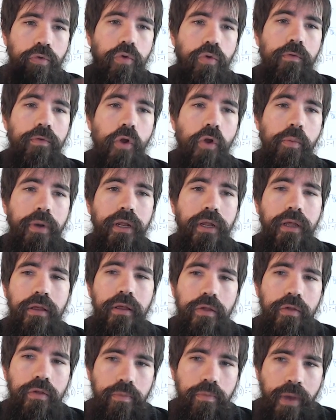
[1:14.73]
So if nobody
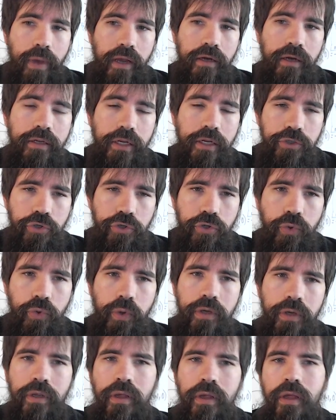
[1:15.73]
is paying attention to
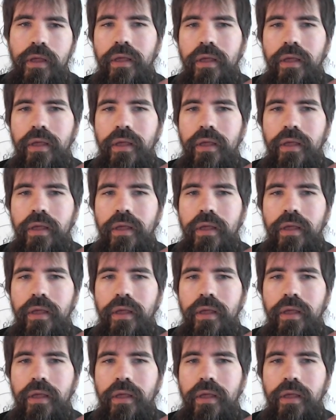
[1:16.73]
it,